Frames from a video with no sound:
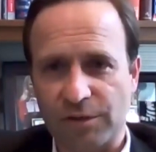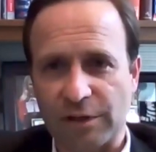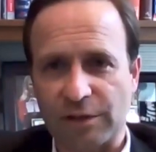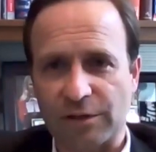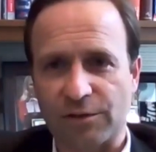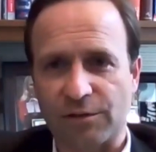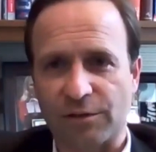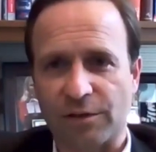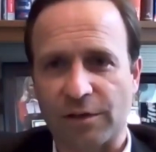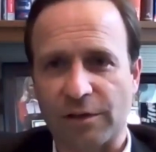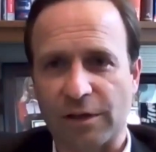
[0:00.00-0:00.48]

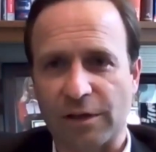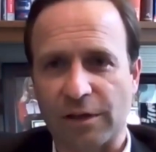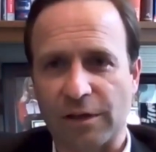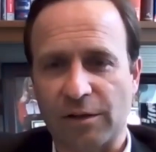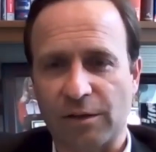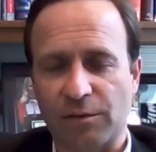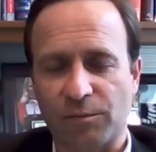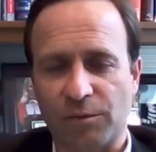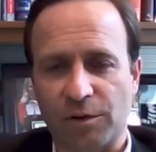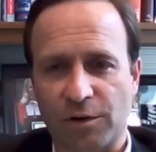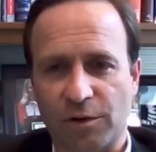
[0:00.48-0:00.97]
yesterday
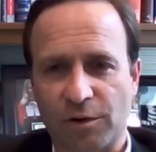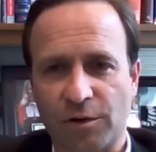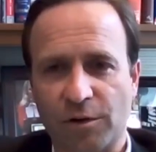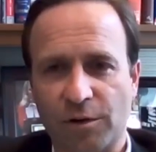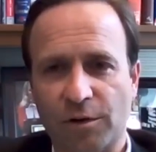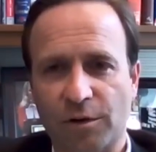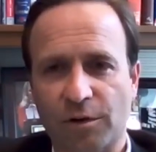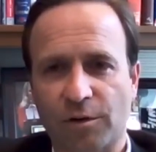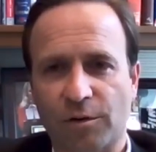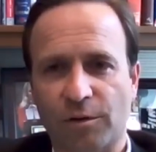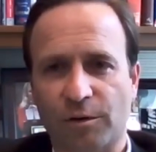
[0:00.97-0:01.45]
that we had
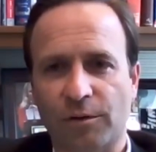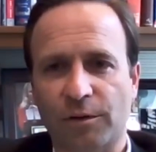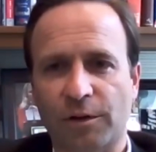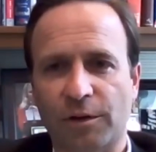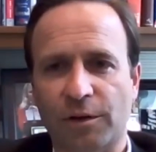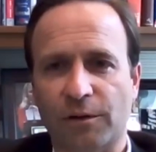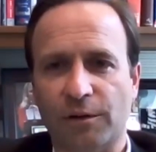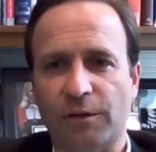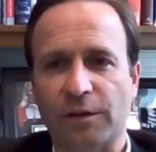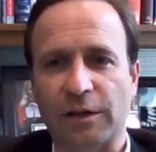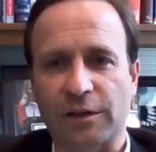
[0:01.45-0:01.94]
heard
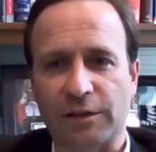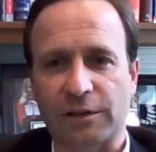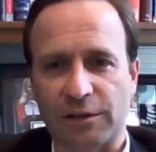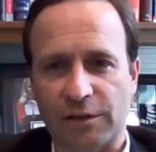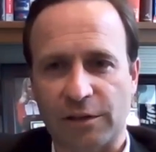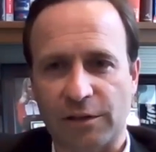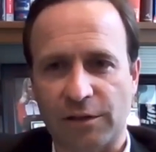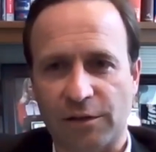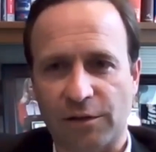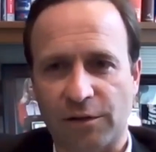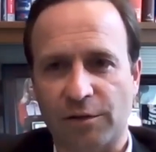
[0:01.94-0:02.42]
earlier
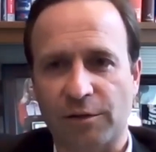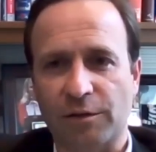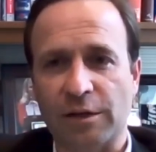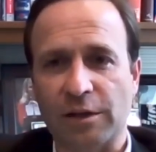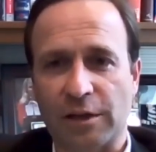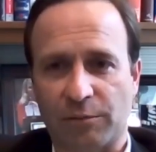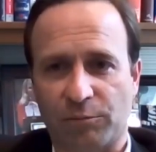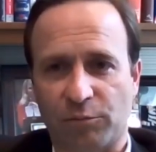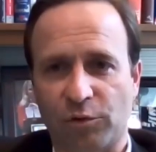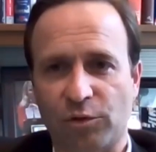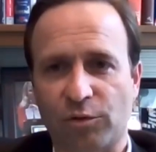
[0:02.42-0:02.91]
that
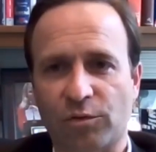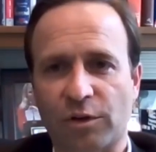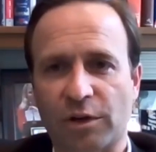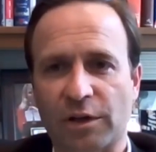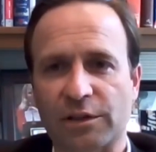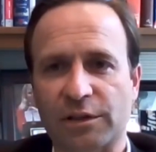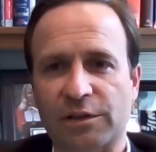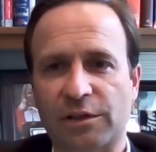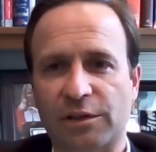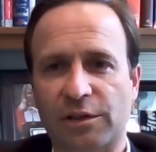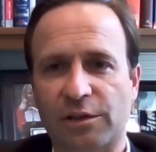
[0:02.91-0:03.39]
that Blue
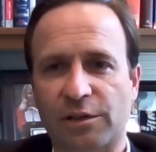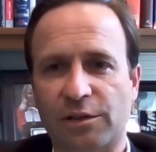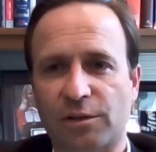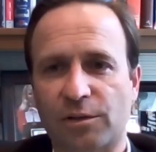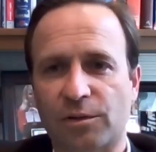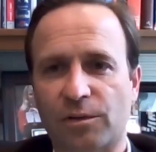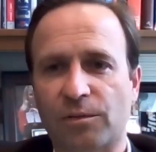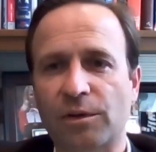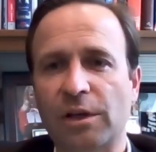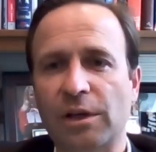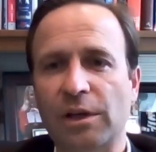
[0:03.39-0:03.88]
Cross
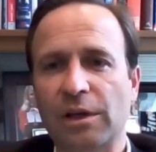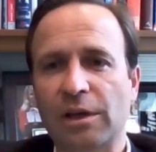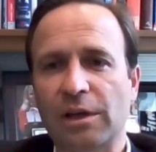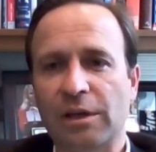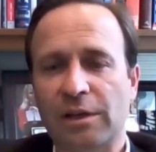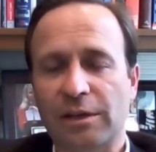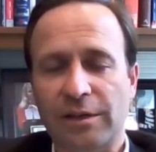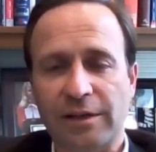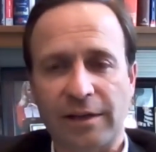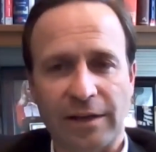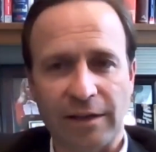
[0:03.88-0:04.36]
CEO
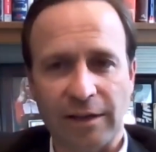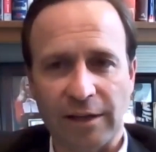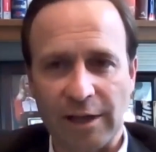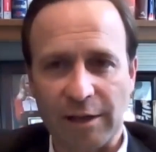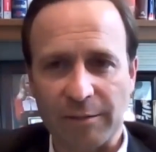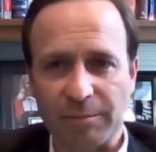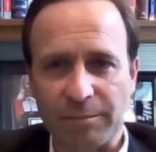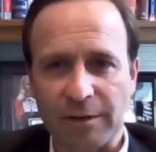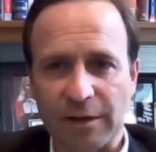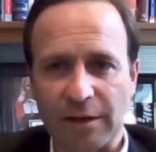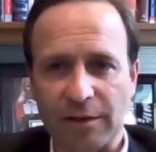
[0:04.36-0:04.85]
Dan
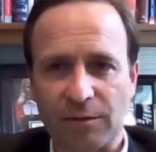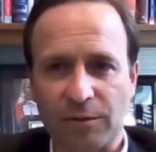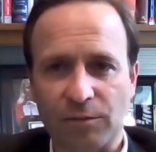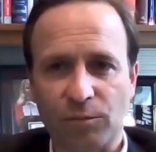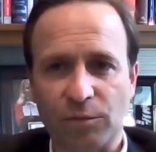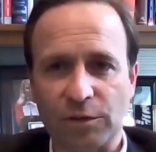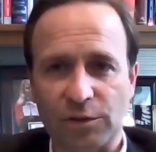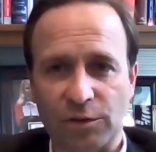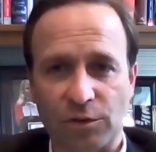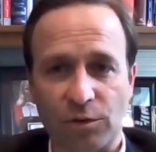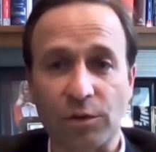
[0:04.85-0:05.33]
Lepp
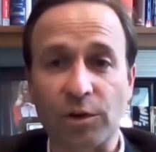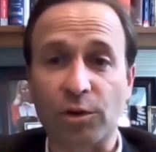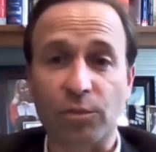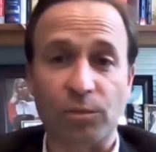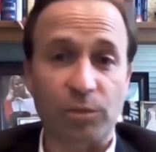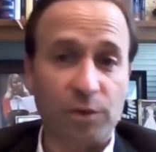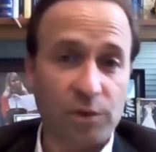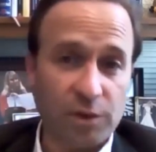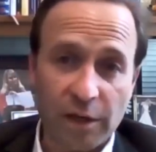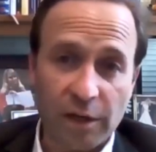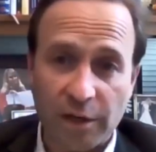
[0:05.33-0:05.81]
was going to
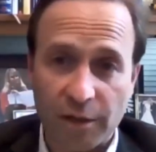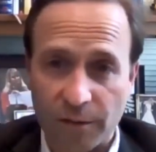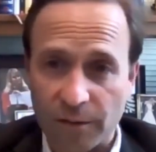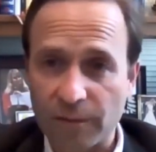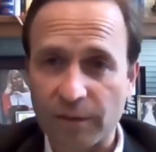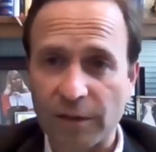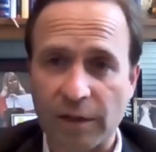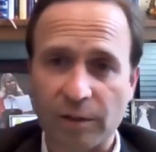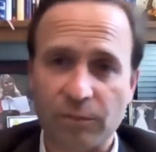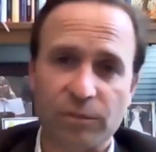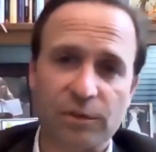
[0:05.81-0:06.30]
retire.
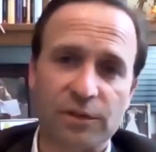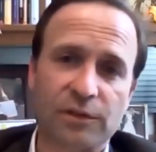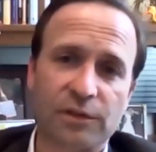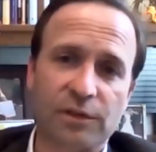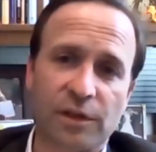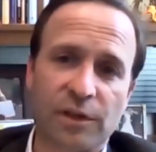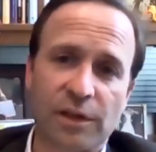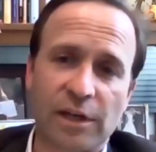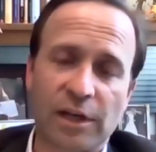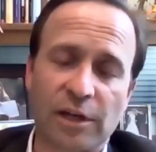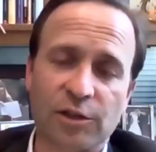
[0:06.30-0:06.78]
That was
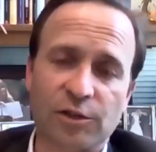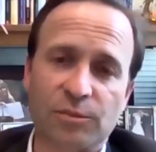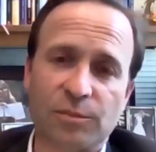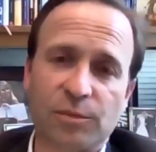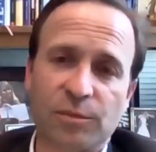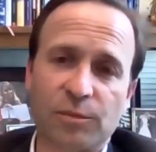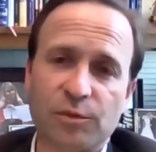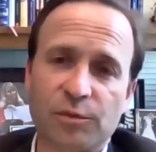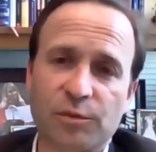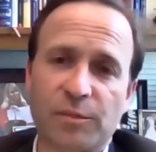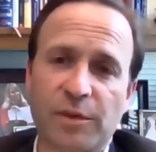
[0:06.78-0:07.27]

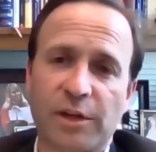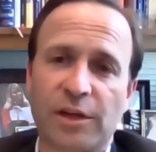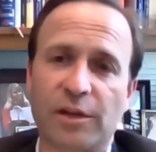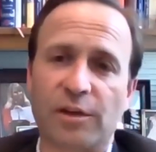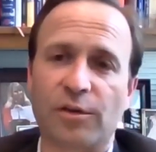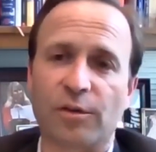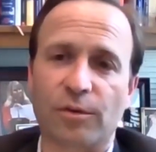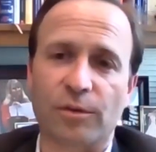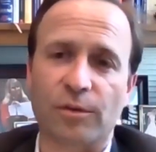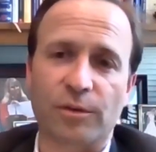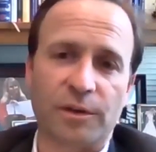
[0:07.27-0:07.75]
announcement was
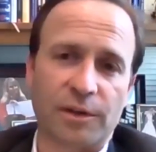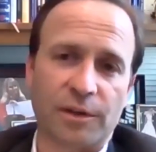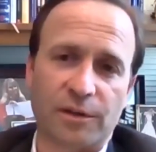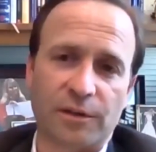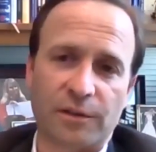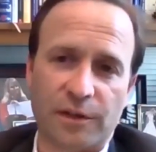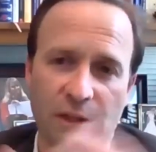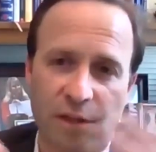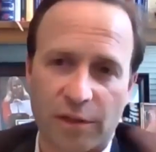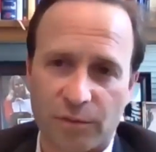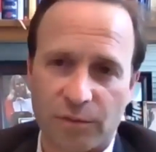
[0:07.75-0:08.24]
made earlier,
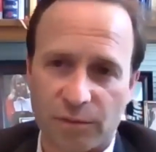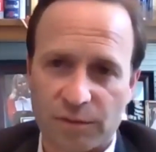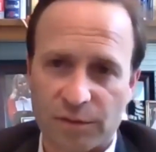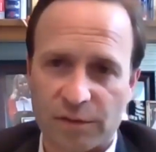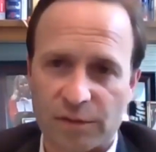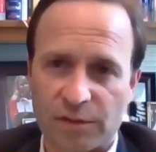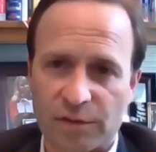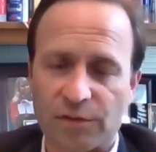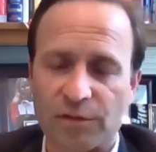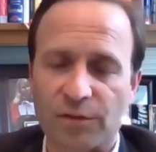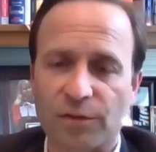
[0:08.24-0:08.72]
and then there was
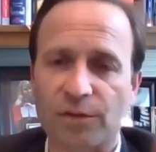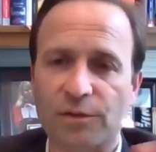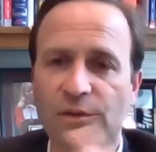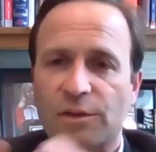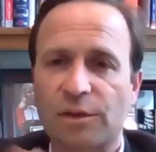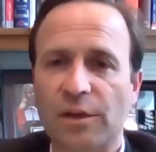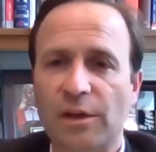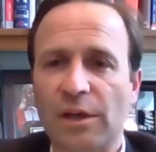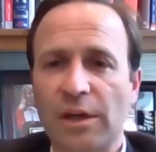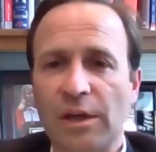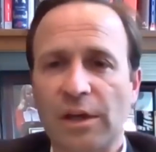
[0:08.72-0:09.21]
a
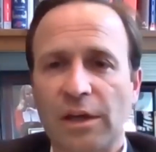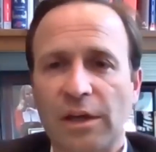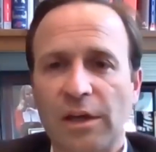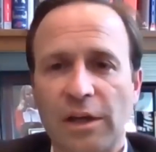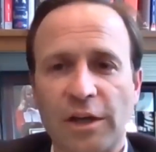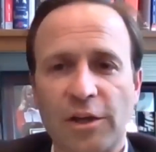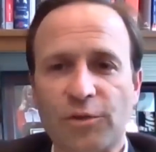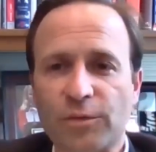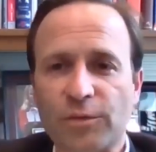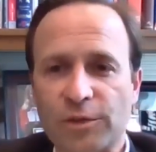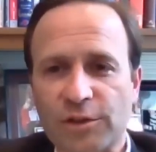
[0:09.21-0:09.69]
search.
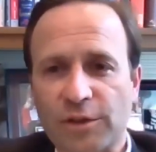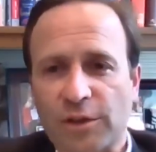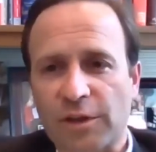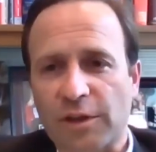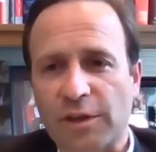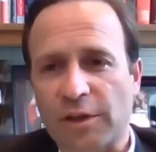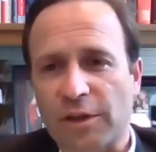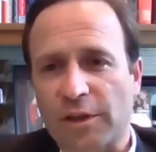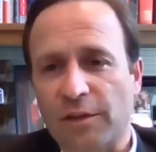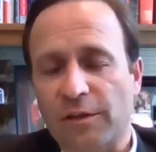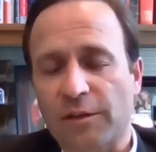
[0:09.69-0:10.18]
And Tricia
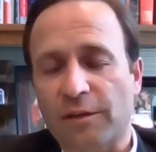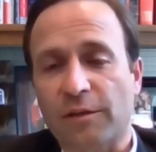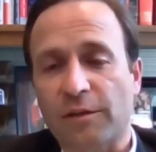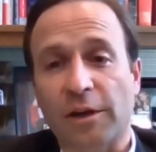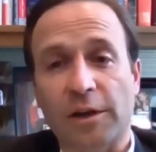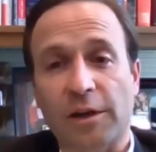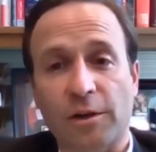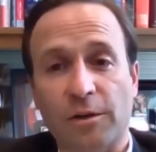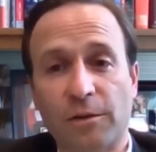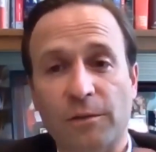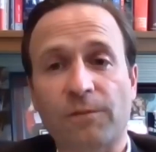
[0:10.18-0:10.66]
Keith,
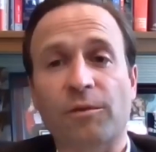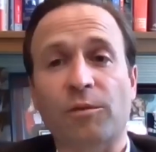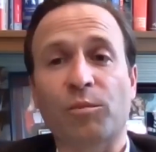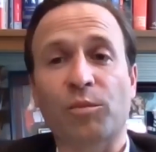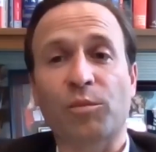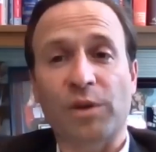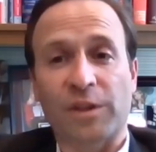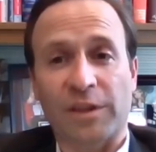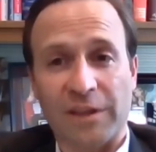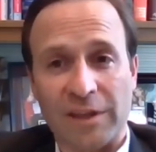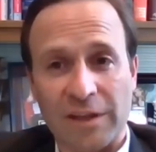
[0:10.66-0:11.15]
hired from
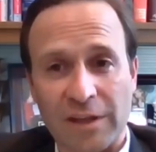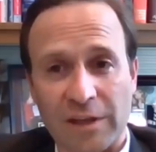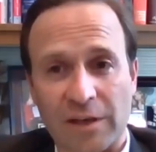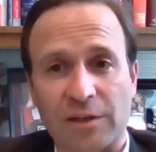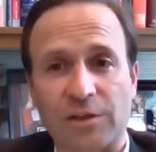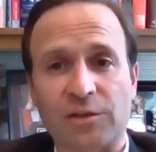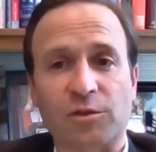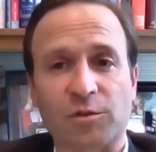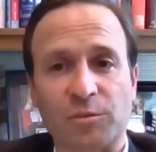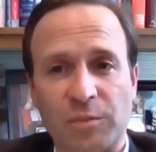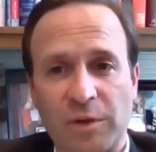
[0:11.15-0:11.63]

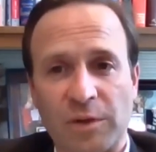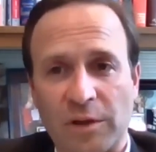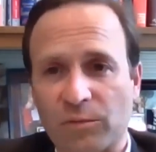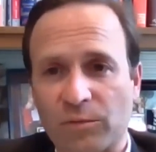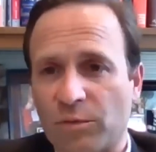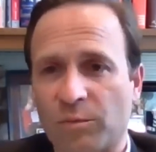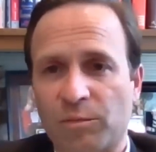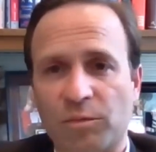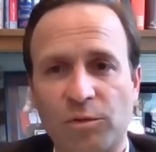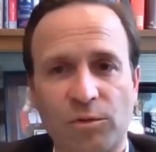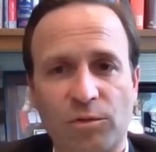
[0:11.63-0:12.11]
within, so been
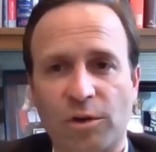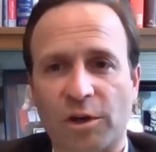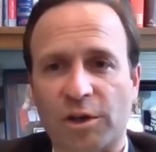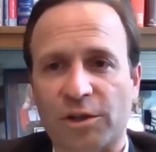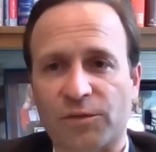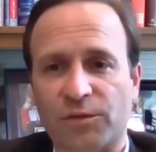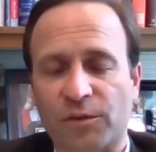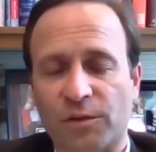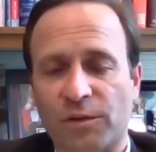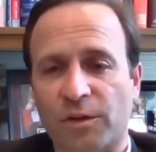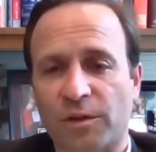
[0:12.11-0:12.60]
with Blue
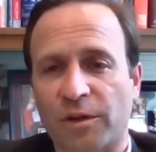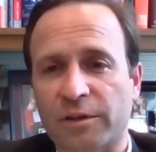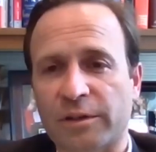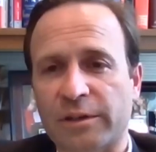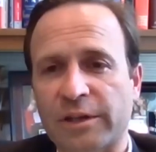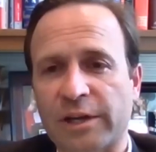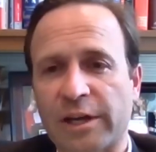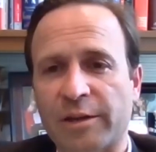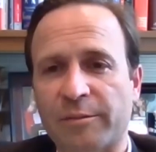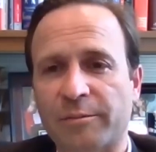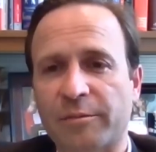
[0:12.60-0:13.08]
Cross for a long
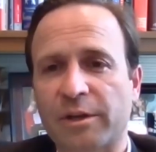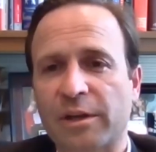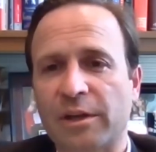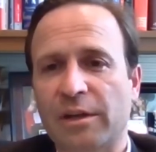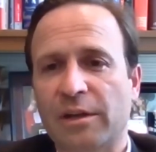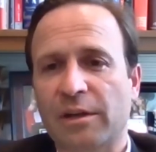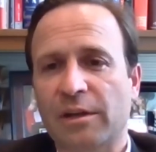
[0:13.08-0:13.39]
time,